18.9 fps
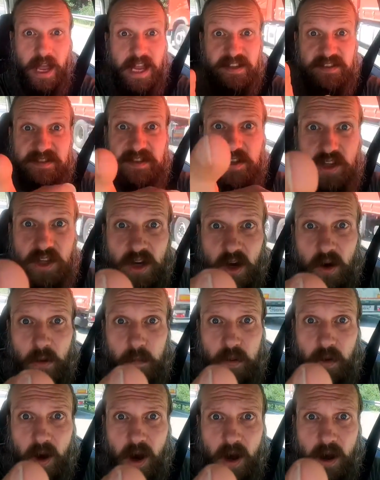It's the
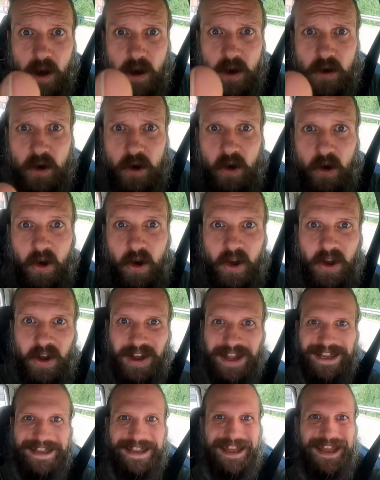GoPro!
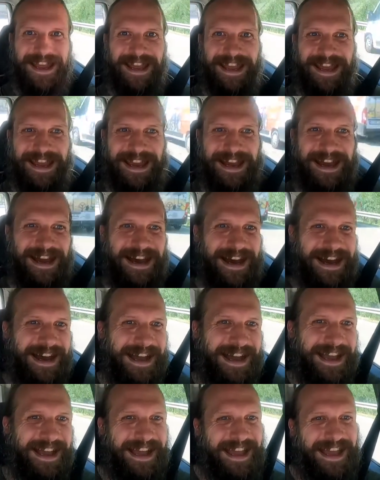Yeah!
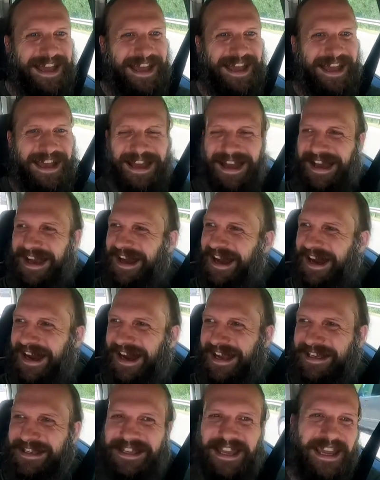
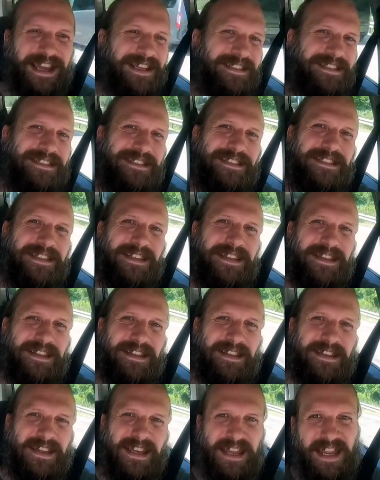I guess
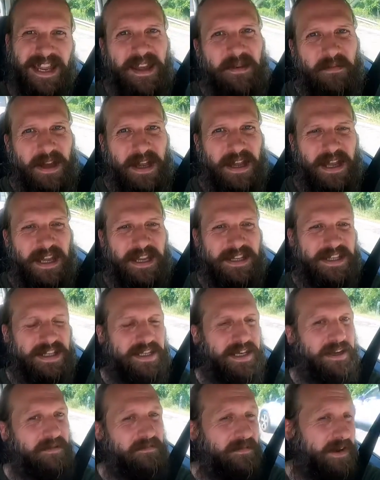the
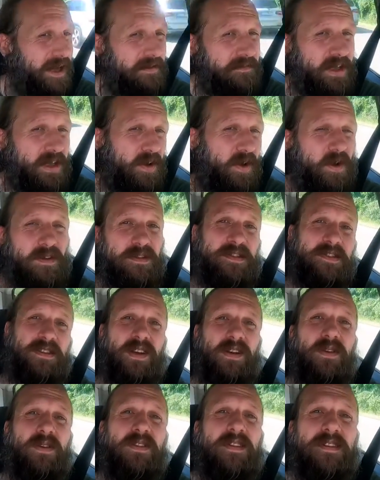image and maybe
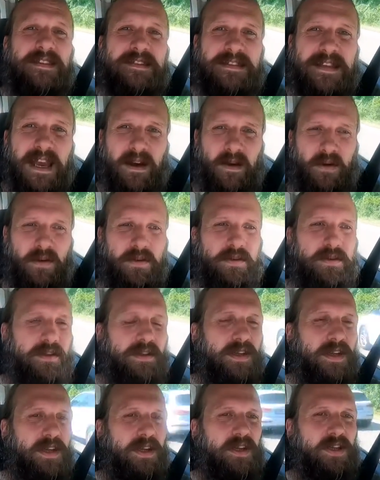also the
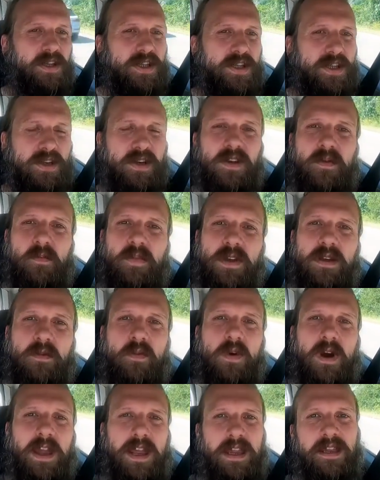sound should be
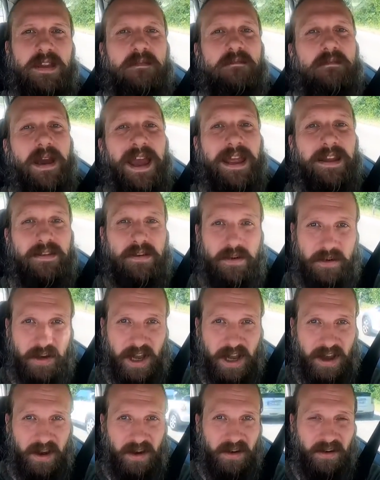way better
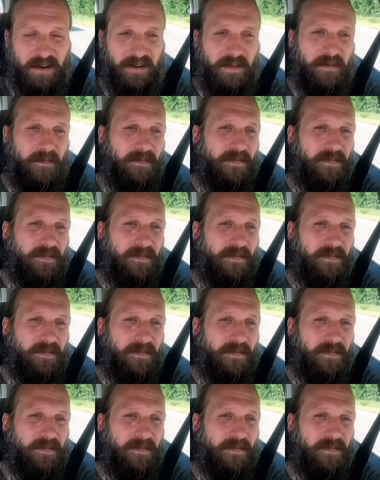now.